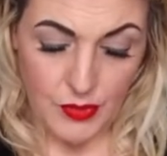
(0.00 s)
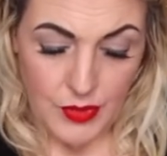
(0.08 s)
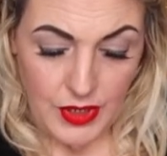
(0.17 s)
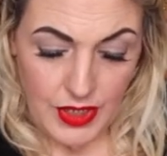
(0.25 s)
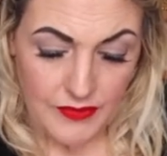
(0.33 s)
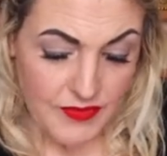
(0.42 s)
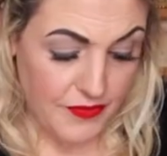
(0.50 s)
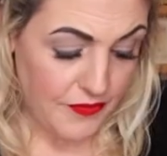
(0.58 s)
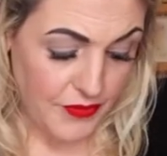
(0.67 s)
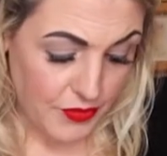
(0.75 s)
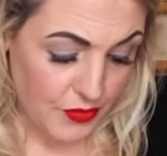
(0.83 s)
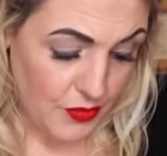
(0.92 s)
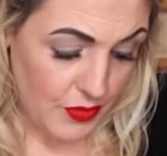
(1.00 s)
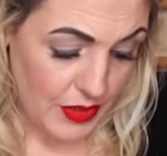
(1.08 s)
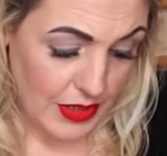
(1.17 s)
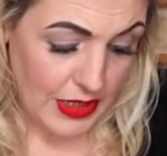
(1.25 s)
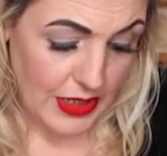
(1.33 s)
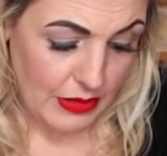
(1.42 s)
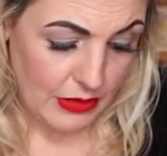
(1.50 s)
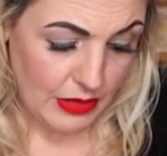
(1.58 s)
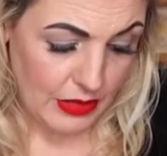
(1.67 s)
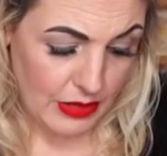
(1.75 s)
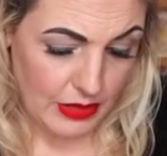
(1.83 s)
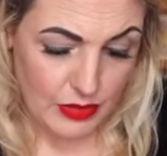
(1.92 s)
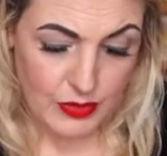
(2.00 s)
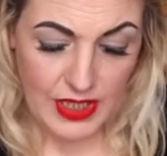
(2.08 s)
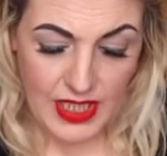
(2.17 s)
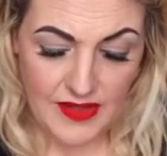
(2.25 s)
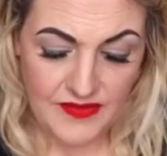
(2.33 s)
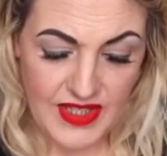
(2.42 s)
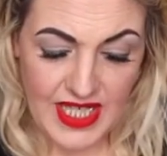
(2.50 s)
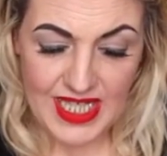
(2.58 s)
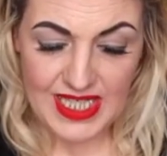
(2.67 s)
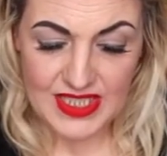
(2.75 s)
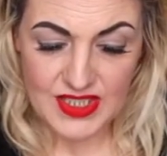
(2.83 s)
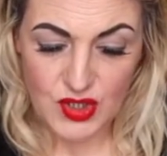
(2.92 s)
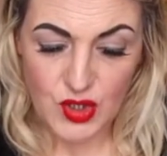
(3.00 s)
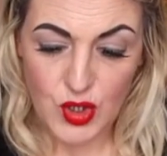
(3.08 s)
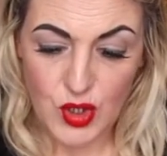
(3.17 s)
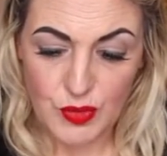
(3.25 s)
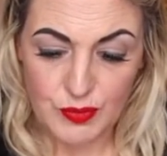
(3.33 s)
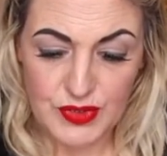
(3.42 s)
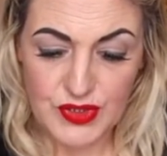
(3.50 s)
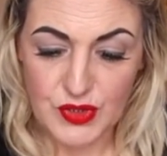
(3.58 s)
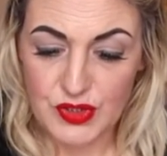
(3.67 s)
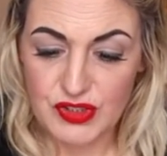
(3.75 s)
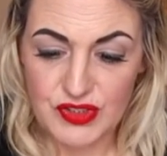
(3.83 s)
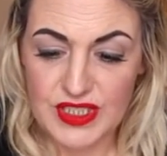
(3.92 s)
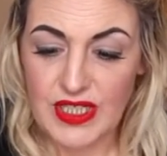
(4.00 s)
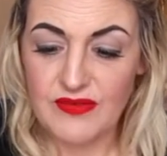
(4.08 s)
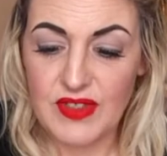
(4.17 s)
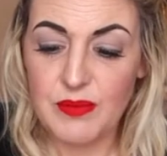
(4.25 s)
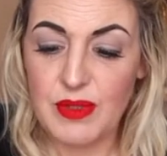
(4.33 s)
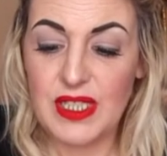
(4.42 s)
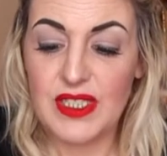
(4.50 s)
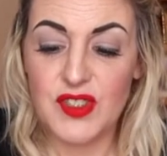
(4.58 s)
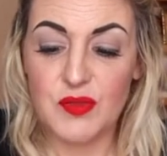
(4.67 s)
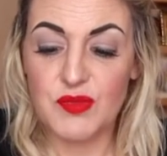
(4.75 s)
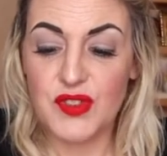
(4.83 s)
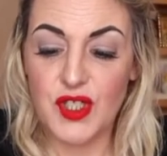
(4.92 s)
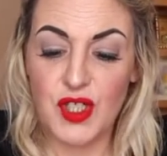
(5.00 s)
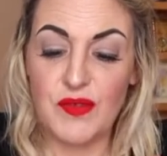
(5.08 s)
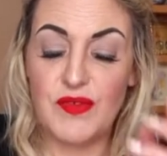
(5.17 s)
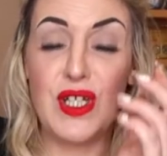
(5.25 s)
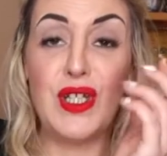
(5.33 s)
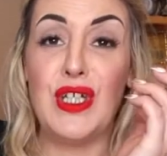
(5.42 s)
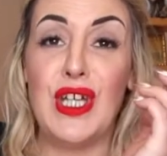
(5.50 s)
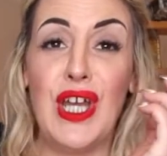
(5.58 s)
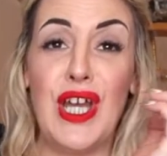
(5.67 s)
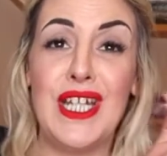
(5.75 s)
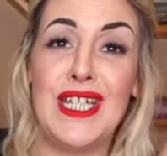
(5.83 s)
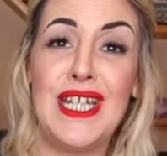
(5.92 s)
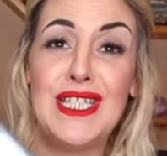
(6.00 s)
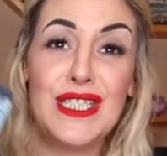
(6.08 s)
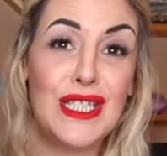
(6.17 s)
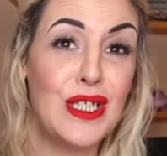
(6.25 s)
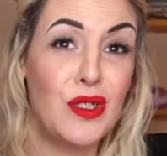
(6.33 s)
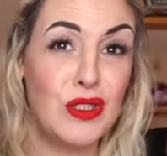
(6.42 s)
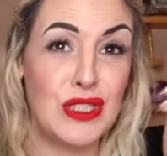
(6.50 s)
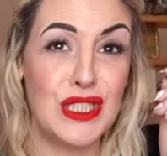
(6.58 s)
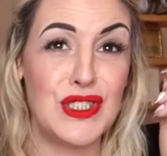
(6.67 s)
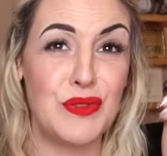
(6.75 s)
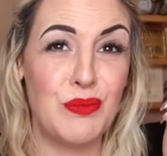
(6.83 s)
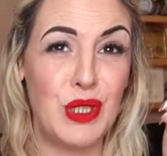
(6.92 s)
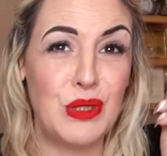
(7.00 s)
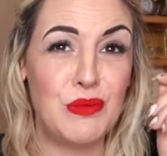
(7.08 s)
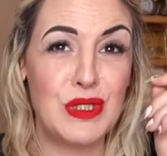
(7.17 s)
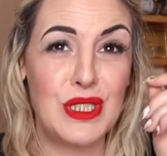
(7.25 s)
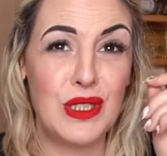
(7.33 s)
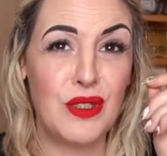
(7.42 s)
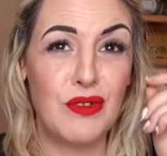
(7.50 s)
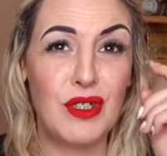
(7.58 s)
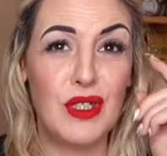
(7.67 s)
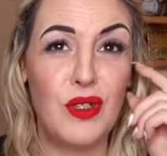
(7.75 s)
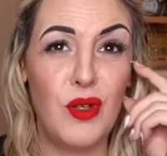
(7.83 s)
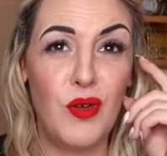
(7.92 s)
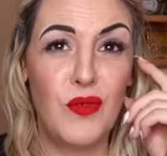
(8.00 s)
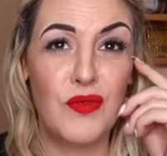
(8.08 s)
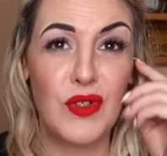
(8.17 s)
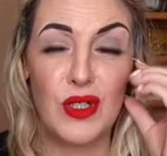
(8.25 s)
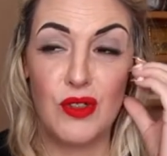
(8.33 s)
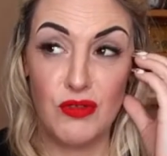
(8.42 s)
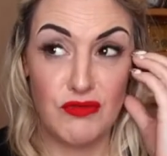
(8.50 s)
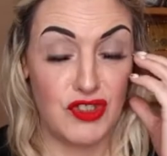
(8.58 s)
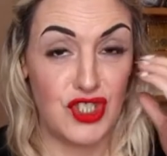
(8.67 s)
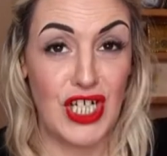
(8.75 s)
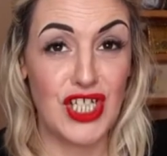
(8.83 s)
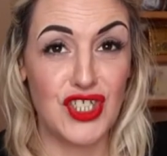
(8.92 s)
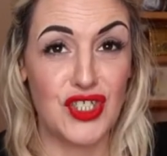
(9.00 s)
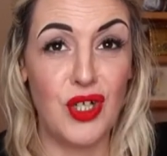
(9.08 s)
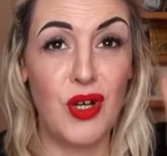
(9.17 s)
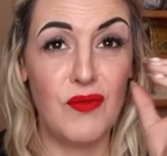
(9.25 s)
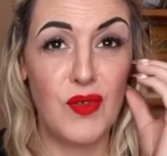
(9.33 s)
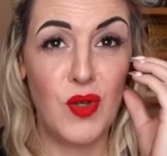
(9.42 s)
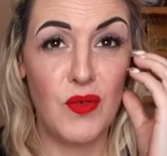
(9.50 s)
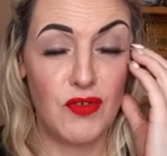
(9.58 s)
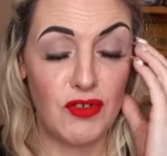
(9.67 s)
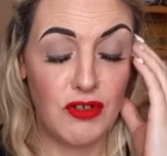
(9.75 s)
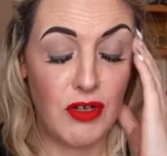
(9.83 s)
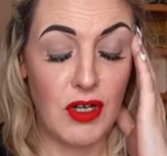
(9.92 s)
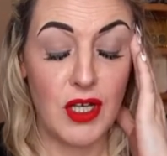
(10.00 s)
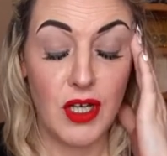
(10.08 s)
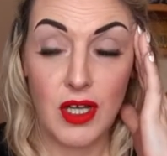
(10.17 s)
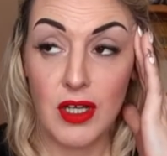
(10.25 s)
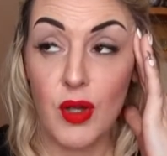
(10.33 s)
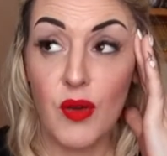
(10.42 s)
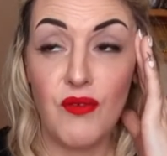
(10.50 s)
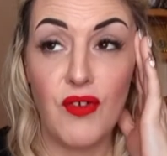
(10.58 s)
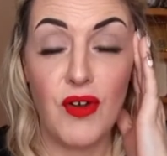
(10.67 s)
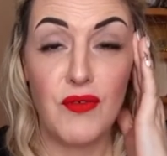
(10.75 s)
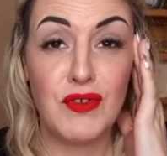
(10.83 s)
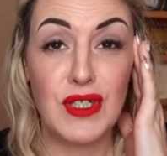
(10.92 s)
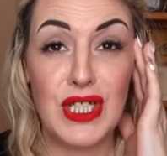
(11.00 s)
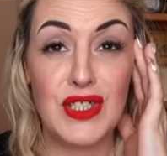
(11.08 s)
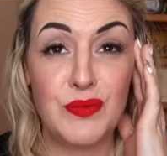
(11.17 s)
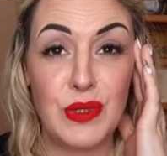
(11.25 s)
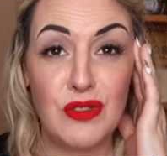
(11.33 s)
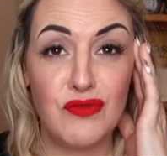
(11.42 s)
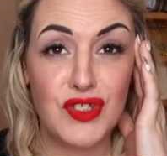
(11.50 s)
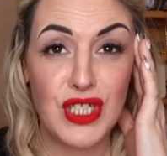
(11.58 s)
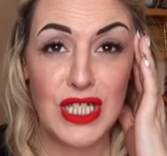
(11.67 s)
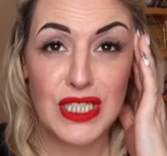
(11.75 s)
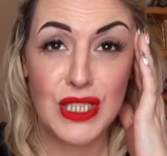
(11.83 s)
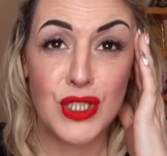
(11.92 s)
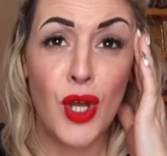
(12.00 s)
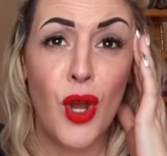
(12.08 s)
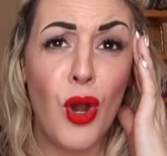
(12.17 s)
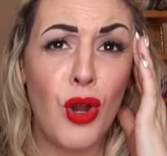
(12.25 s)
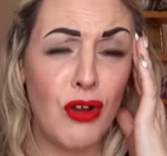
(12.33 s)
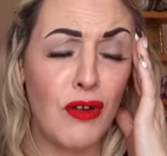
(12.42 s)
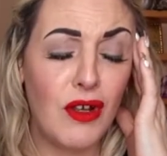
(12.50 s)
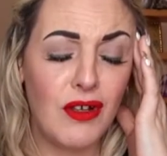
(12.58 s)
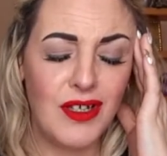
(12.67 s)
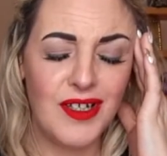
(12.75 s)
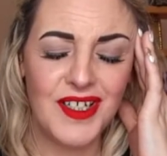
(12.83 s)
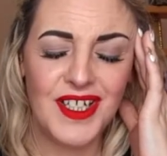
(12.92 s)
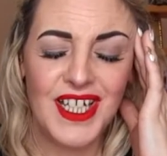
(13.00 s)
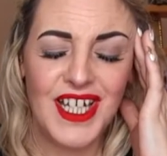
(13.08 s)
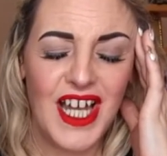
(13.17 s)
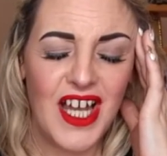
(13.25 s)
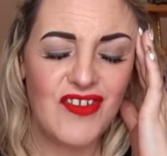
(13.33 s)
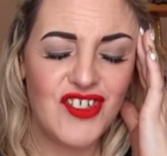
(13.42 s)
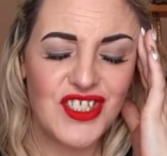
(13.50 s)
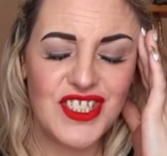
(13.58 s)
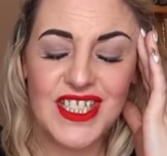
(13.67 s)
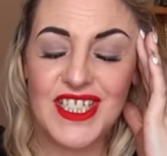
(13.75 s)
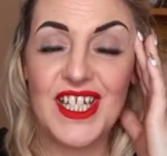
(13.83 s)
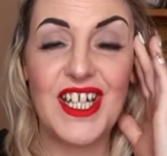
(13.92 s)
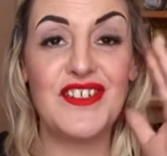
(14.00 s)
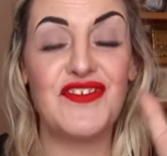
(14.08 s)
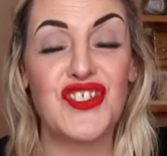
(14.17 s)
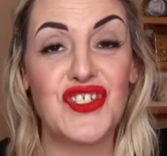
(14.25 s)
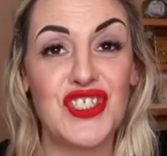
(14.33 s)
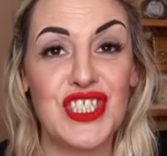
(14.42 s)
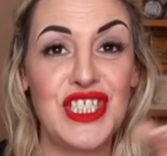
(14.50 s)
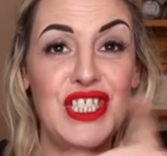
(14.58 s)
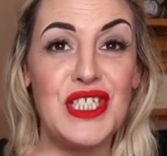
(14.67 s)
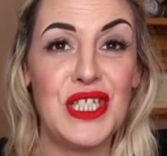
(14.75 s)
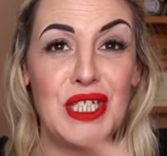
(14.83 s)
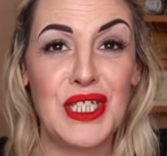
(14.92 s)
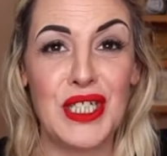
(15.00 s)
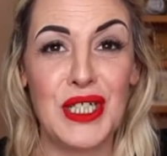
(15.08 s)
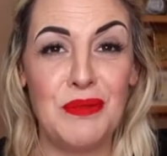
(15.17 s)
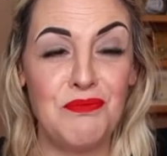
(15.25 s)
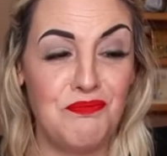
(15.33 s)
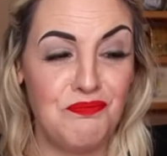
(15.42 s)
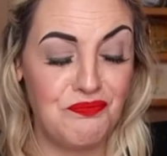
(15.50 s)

We have the Fool. Oh, we have the Ace of Cups. So there's definitely been some sort of an ending or a disappointment here in love, or rejection of love, or a love offer that is being rejected. Or I've just seen like a